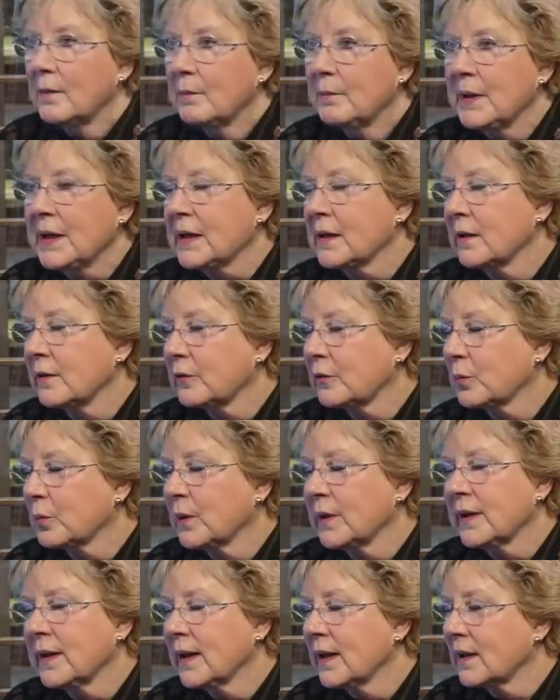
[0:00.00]
Because
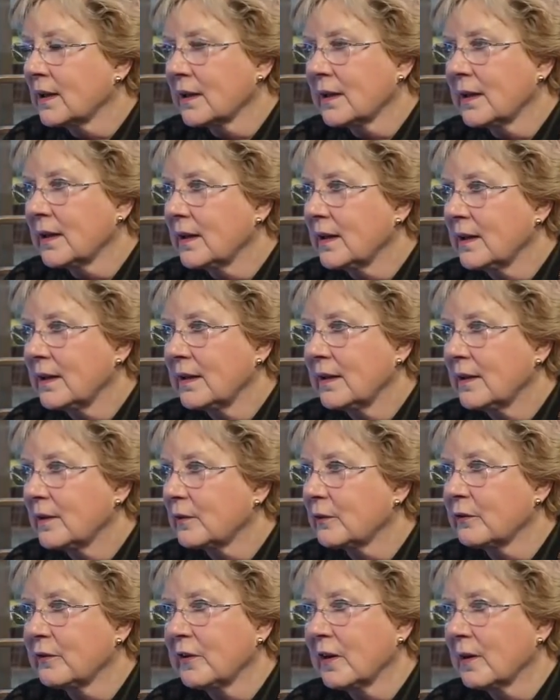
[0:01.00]
reality
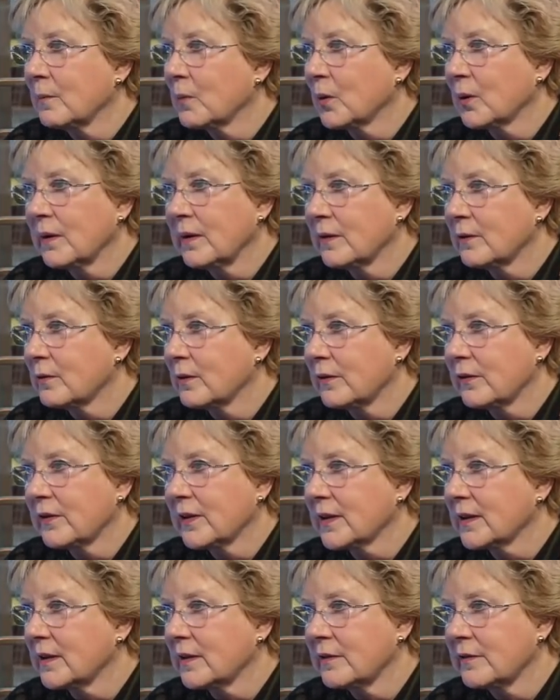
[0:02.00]
is far more
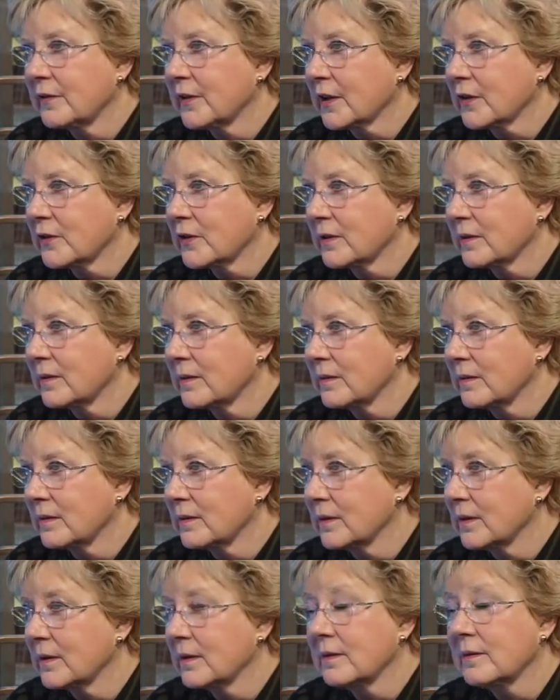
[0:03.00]
interesting than fiction,
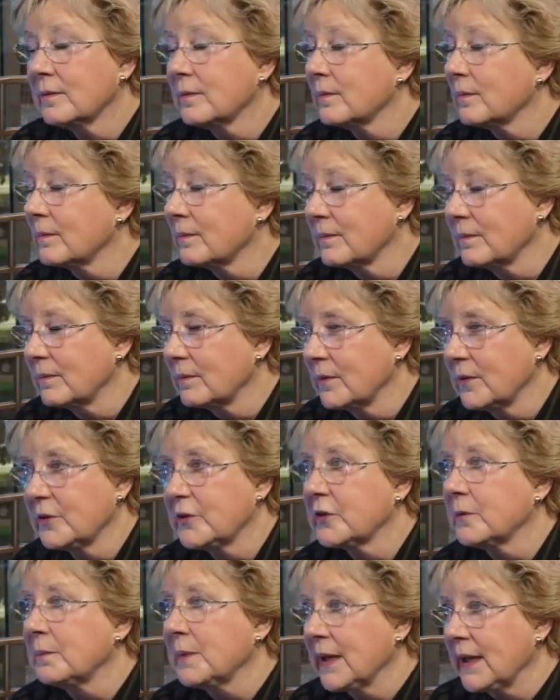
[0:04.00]

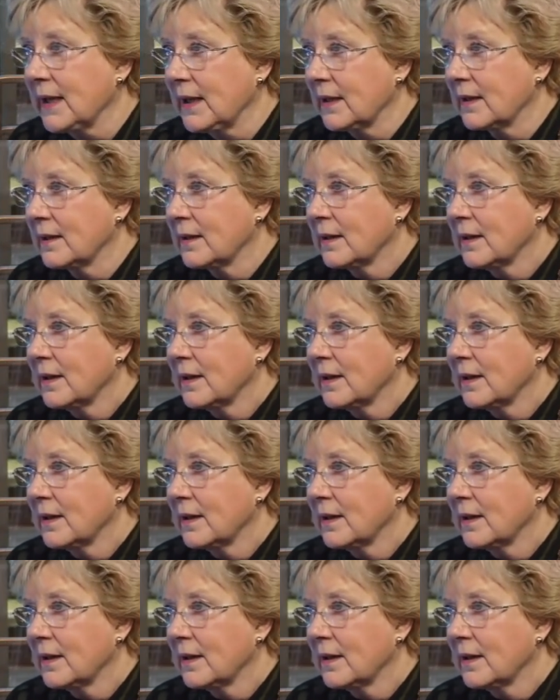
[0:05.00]
to me.